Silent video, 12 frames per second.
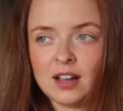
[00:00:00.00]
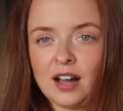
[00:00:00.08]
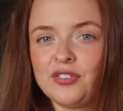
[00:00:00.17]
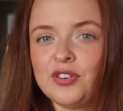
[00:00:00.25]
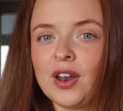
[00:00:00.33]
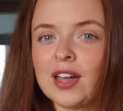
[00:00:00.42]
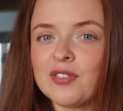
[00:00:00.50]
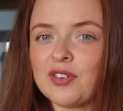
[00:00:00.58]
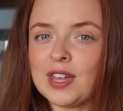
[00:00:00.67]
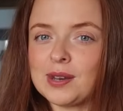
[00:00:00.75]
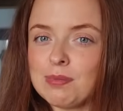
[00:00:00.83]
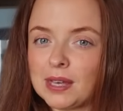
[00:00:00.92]
I feel like if I
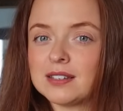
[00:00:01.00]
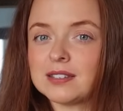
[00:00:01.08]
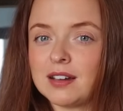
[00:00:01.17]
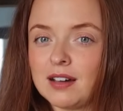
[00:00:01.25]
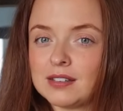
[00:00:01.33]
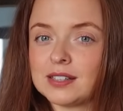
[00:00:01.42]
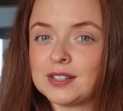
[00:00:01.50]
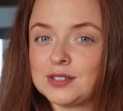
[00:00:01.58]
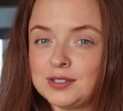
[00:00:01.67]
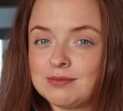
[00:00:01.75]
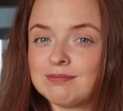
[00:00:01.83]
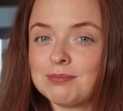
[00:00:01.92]
had a bigger size I
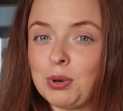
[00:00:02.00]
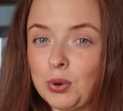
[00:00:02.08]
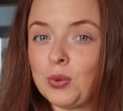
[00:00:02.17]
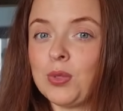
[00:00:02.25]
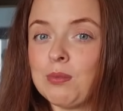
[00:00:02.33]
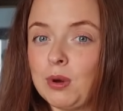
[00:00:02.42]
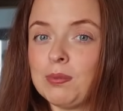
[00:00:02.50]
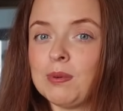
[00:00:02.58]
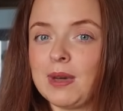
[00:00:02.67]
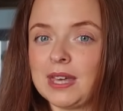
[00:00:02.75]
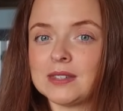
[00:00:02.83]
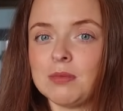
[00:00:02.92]
could pull them up and
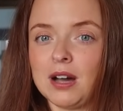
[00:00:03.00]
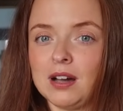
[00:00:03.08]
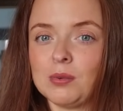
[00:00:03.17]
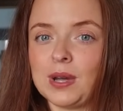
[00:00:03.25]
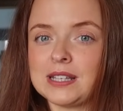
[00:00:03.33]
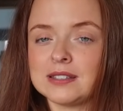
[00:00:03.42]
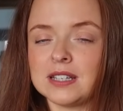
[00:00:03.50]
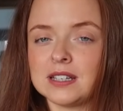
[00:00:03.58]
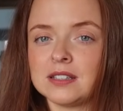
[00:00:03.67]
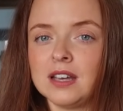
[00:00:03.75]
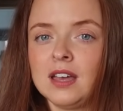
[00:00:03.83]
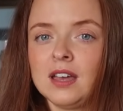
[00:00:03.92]
make them
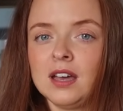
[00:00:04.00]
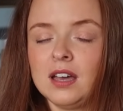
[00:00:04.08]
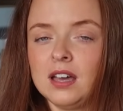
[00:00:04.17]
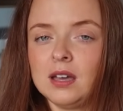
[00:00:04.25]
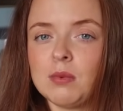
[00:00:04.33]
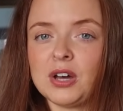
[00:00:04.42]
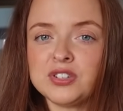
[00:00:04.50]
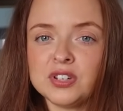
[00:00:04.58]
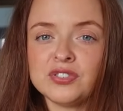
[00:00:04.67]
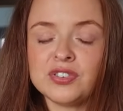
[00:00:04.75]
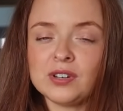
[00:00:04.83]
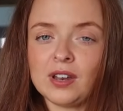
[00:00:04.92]
high-waisted. I
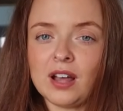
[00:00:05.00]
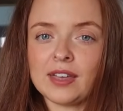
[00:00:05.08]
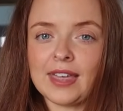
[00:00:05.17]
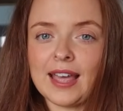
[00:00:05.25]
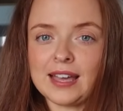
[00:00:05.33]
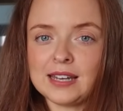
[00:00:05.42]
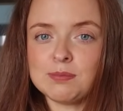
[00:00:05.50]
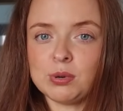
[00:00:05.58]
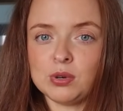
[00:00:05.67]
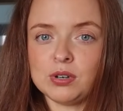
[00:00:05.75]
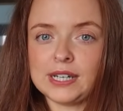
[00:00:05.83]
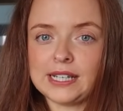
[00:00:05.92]
do feel like at any
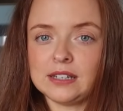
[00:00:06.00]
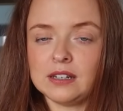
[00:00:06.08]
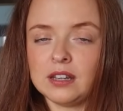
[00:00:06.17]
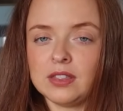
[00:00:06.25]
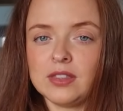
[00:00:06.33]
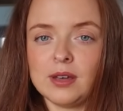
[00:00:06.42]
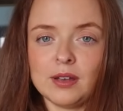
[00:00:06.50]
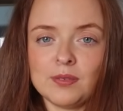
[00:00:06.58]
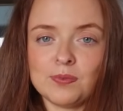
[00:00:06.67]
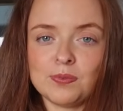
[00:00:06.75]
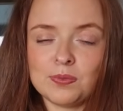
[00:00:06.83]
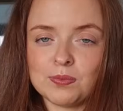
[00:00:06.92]
point
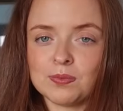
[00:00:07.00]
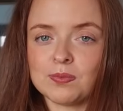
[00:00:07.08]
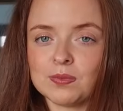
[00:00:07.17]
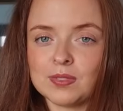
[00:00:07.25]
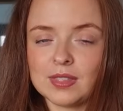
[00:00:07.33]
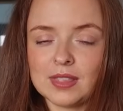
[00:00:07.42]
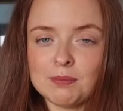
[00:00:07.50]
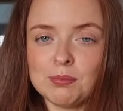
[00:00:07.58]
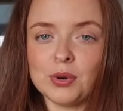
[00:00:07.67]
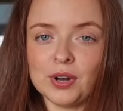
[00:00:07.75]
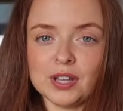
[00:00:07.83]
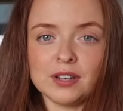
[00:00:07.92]
the
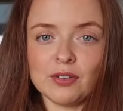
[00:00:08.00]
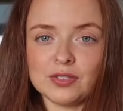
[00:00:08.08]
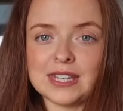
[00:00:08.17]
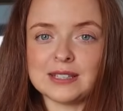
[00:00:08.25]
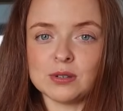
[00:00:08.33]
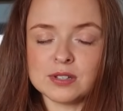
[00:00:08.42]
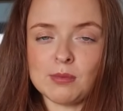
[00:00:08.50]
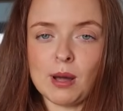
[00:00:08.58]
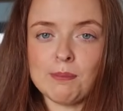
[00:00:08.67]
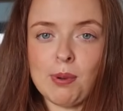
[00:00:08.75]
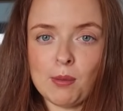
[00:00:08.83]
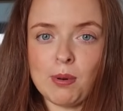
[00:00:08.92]
button on these ones
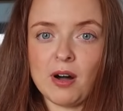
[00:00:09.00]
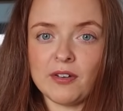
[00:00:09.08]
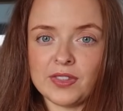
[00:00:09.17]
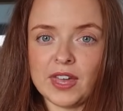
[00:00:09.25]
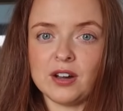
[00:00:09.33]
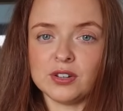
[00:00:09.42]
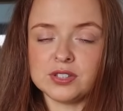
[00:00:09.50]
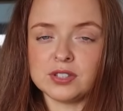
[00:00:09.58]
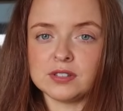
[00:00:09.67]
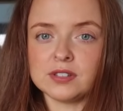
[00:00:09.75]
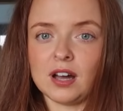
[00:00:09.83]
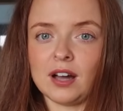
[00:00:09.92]
might pop off. They are
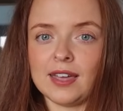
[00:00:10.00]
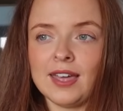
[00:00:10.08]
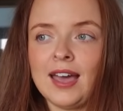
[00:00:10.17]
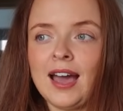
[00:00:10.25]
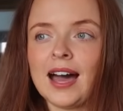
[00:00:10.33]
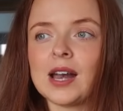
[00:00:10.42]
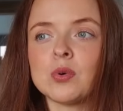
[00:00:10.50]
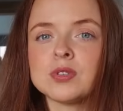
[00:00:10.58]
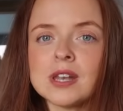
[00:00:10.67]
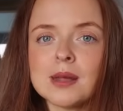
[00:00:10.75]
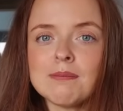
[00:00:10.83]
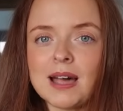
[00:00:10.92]
too tight, and I
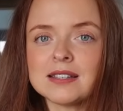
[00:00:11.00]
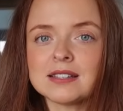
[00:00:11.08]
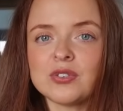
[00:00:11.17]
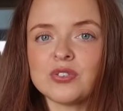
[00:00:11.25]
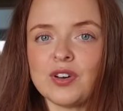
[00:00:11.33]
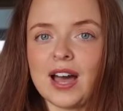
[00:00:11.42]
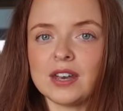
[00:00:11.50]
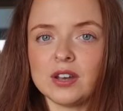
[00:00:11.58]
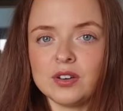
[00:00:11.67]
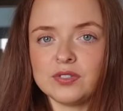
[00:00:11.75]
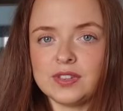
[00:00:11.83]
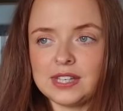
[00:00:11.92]
wasn't a massive
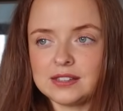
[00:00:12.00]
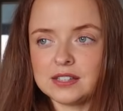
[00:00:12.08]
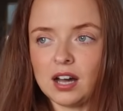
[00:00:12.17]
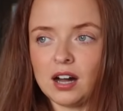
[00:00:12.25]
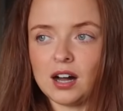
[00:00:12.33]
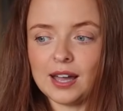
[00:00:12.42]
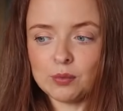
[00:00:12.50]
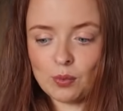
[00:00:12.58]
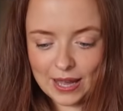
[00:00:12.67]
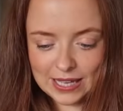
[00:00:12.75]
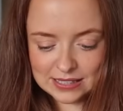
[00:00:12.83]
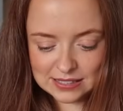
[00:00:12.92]
fan of the tie
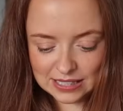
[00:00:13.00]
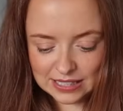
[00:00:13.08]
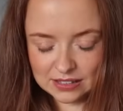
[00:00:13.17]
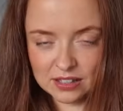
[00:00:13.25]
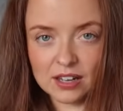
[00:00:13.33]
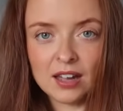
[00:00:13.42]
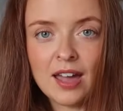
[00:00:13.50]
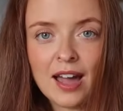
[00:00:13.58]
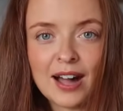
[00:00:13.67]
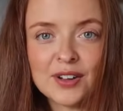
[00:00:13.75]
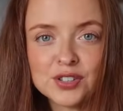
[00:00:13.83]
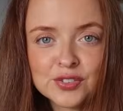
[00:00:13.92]
waist either.
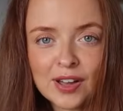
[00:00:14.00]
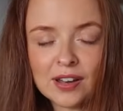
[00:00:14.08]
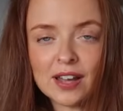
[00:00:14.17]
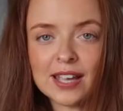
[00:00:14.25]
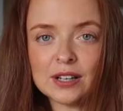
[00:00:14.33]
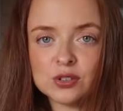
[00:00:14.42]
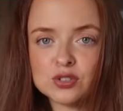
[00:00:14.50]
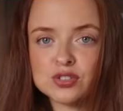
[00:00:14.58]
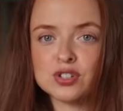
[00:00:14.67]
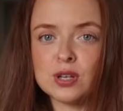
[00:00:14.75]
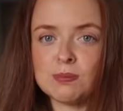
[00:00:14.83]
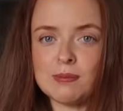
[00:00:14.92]
I just felt like it looked
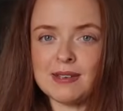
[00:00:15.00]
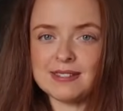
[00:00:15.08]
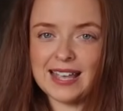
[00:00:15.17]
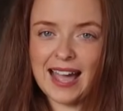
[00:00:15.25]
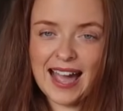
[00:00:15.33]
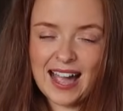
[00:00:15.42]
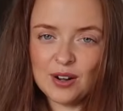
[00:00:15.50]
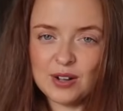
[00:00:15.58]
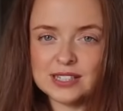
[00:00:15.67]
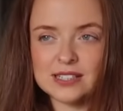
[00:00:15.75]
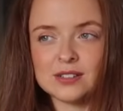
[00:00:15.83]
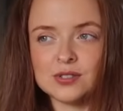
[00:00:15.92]
super messy
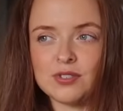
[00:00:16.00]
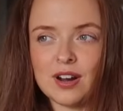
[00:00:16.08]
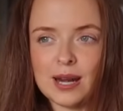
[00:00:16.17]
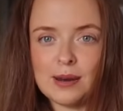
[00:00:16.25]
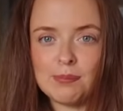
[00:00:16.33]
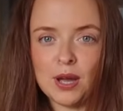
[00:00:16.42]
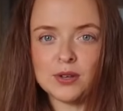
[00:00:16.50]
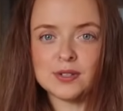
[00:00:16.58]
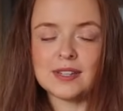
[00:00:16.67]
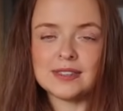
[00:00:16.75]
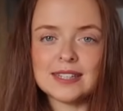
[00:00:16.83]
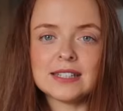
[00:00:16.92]
out. It didn't look right in a bow,
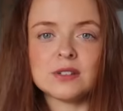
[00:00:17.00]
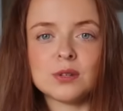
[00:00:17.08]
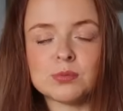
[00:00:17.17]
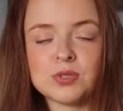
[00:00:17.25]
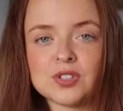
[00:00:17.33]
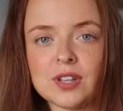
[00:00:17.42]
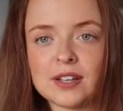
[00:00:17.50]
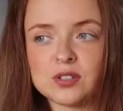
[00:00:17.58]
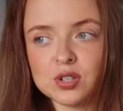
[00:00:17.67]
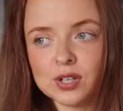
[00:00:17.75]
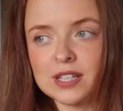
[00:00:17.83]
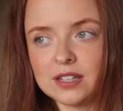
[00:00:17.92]
so I ended up just like
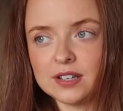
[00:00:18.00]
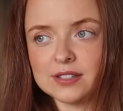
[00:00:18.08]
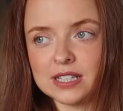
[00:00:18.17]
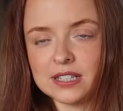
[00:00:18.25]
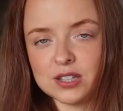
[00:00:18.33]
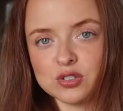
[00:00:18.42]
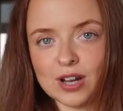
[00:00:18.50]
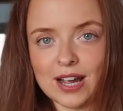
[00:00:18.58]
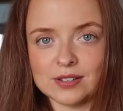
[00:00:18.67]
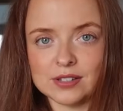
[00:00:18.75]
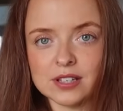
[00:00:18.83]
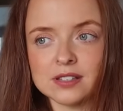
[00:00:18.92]
tucking those into the
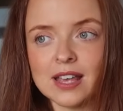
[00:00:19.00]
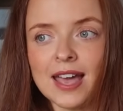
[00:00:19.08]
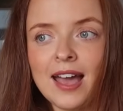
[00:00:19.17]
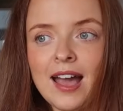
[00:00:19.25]
trousers.